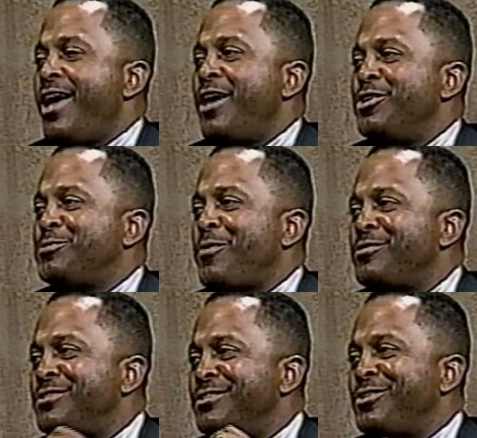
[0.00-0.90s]
And this
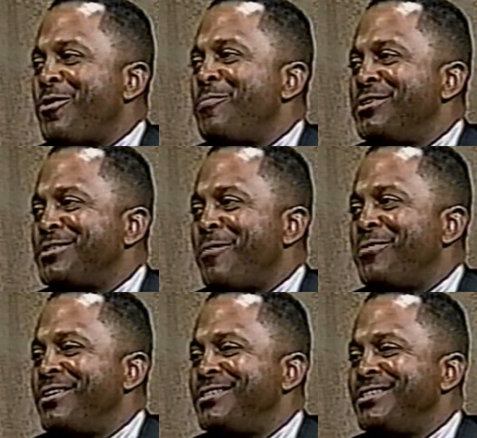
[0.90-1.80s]
person told me
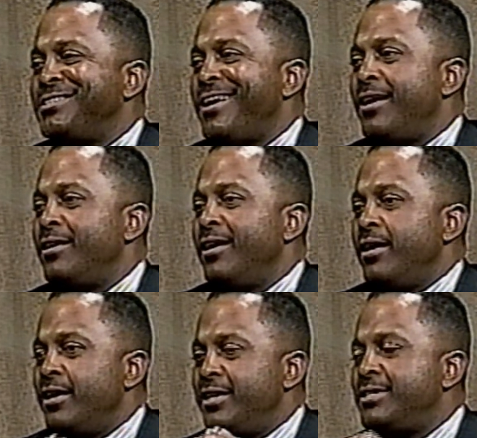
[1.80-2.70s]
something. She said,
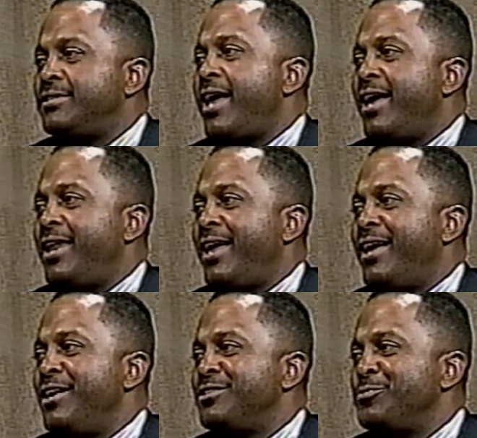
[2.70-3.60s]
in this day and
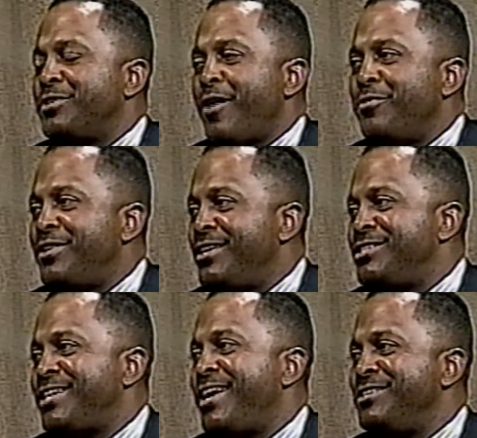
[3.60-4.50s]
age, with everything
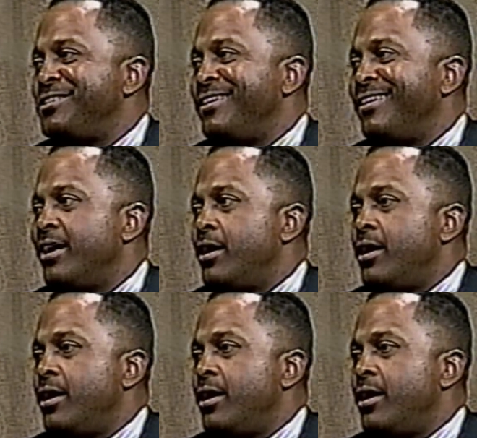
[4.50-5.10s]
changing,